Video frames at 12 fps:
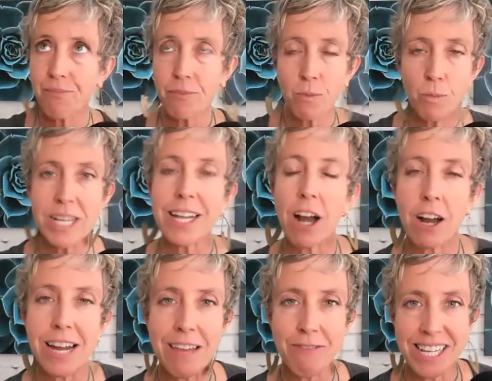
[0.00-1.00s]
we did our
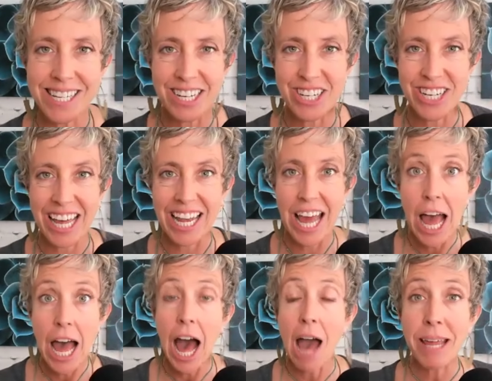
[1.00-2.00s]
evening session,
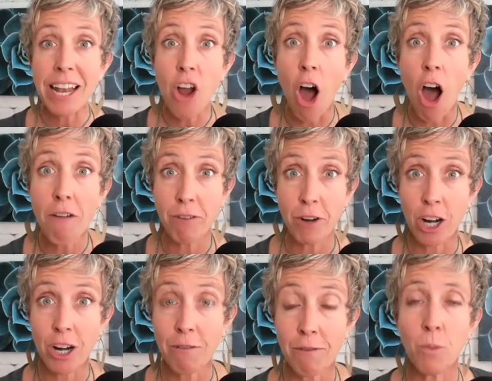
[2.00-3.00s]
I made an
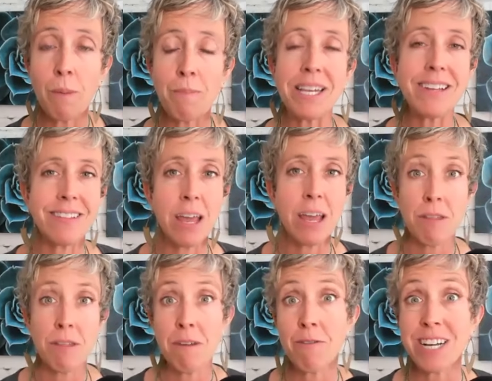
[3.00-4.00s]
offer for women to stay with
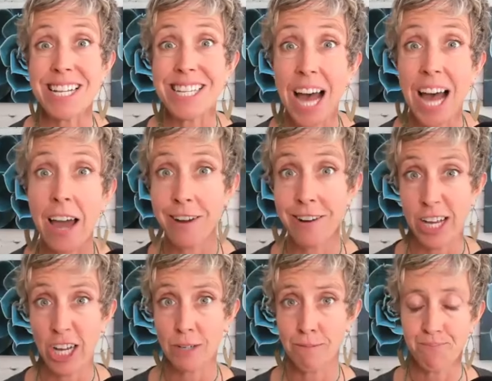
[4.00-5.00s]
me for an entire
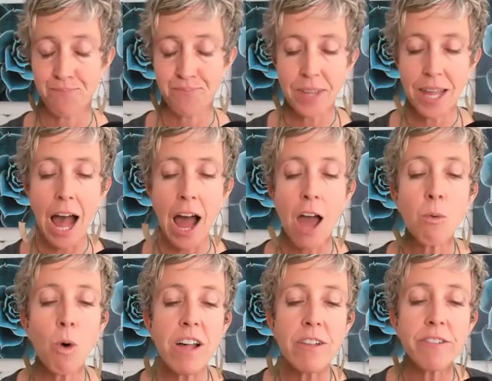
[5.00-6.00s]
year. I
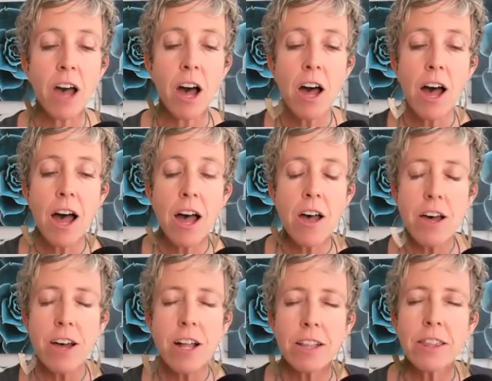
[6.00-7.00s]
was
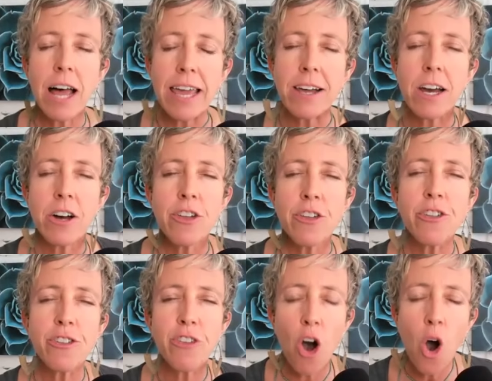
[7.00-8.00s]
like
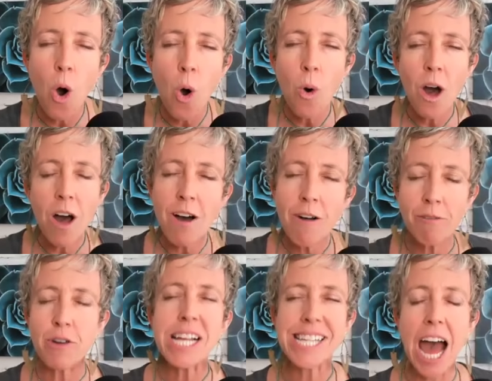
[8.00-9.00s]
so
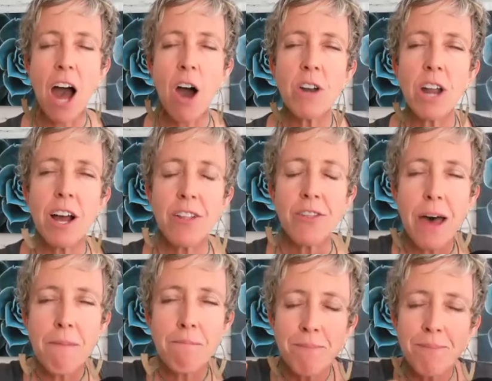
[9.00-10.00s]
freaked out
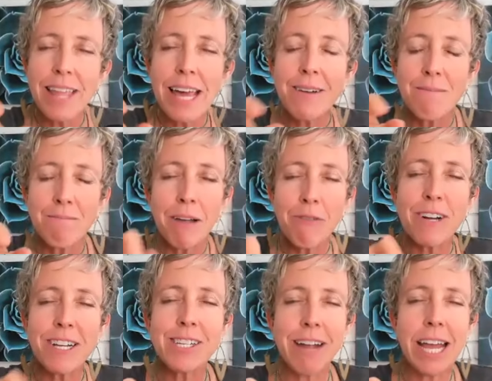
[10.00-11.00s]
that, like, my friend
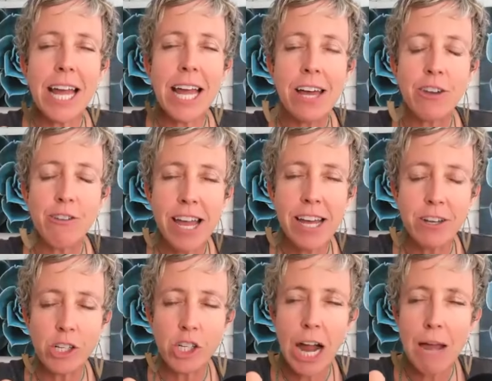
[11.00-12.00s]
Serena Andrea
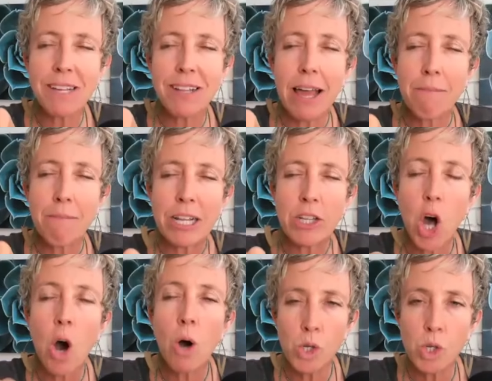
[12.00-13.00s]
describes it, like my
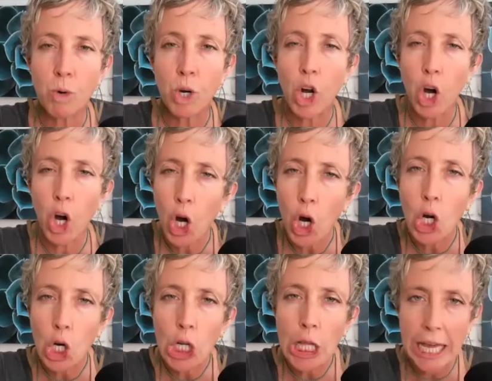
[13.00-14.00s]
toes were
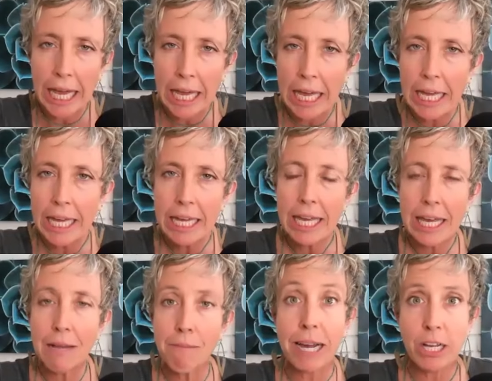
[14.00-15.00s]
curling
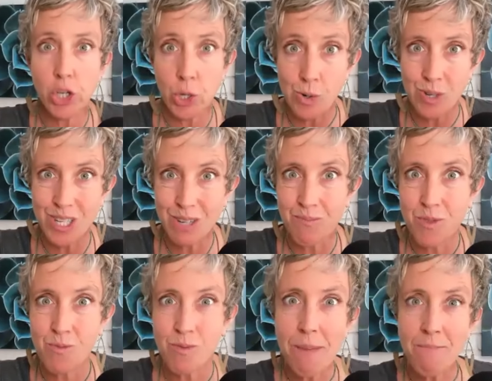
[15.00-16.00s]
in my shoes,
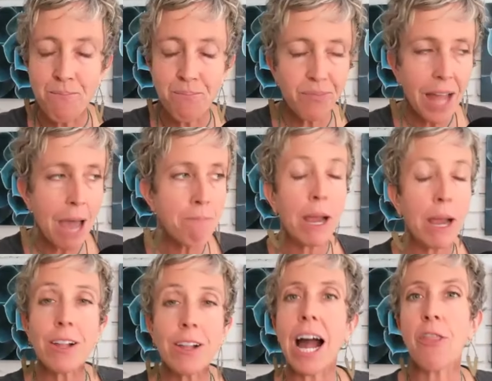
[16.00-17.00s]
right? I
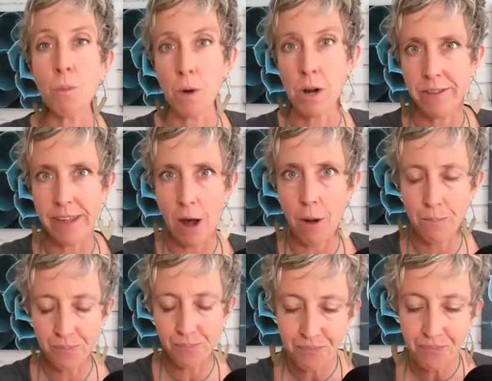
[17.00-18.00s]
barely got the words out.
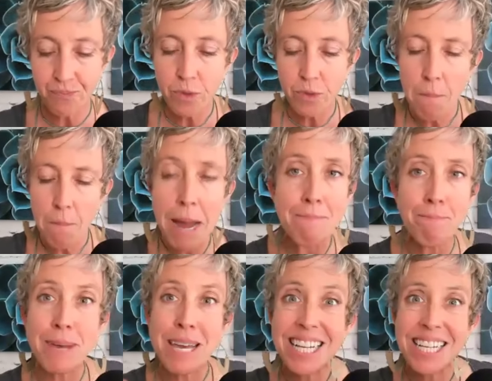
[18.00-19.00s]
My
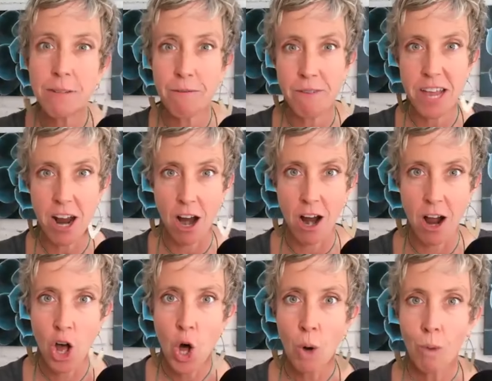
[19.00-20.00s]
biggest fear
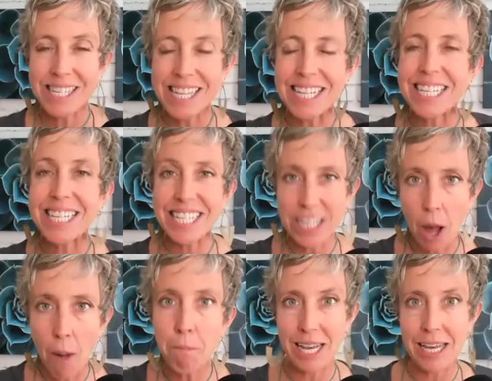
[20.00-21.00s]
was that
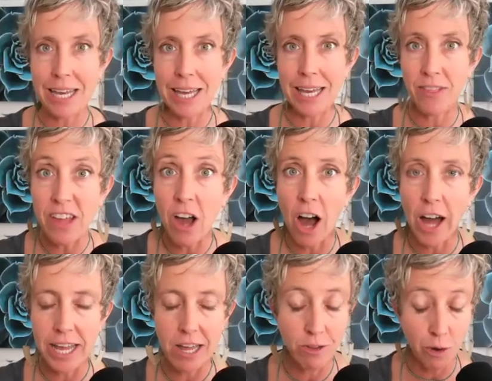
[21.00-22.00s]
somebody in the
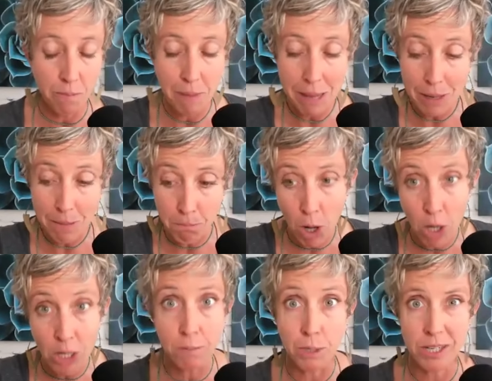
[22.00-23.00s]
audience, or maybe
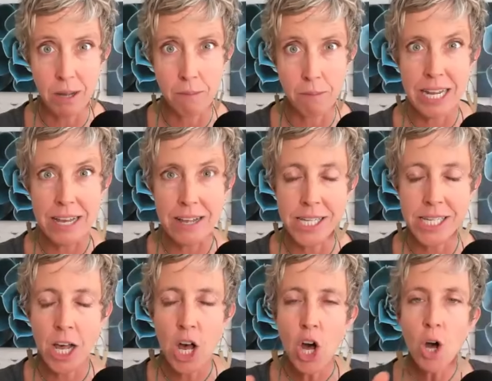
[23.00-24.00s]
multiple somebodies,
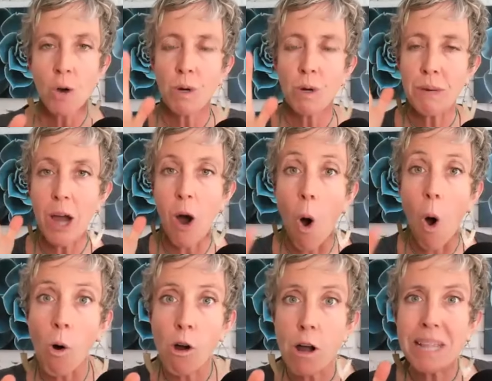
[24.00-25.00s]
would be
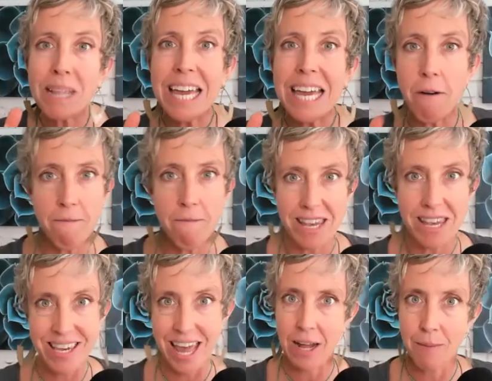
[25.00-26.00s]
horribly
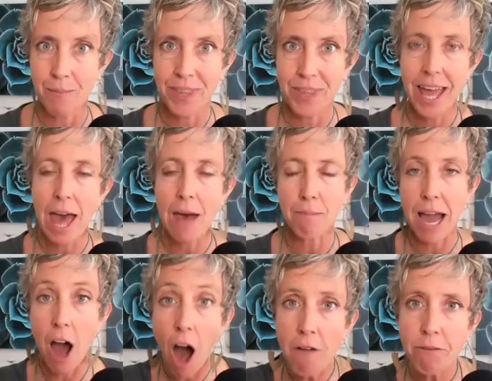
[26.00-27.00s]
offended at my
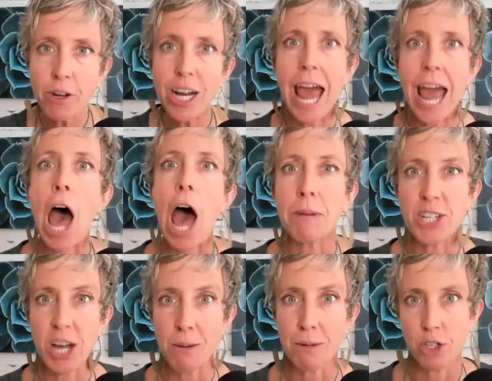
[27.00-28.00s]
offer and how much
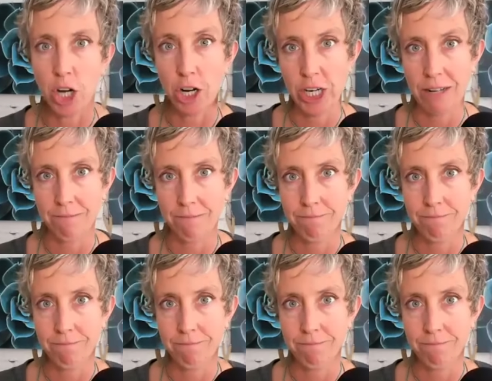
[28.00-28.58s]
I was charging.